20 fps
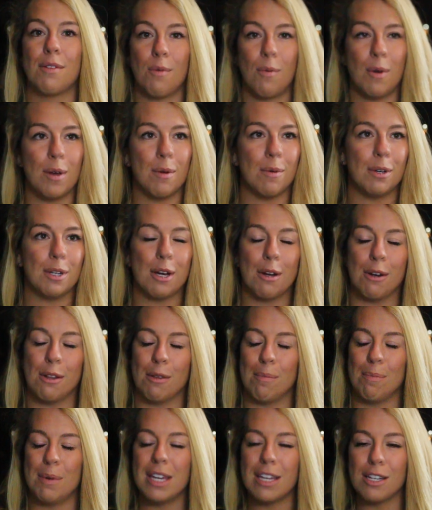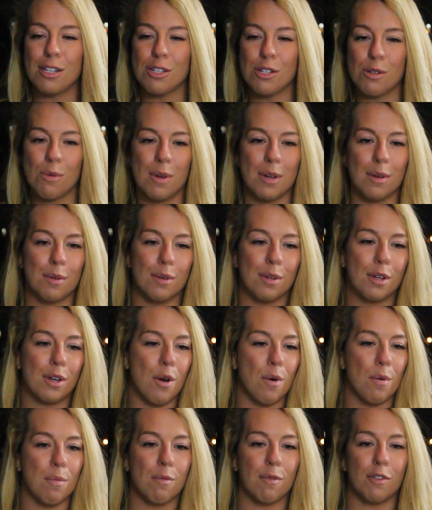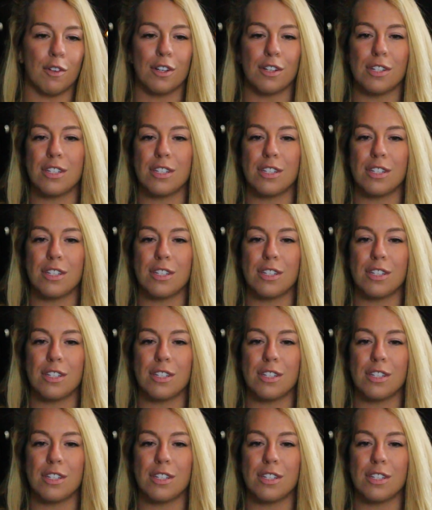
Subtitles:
we would go to the beach, we would comb for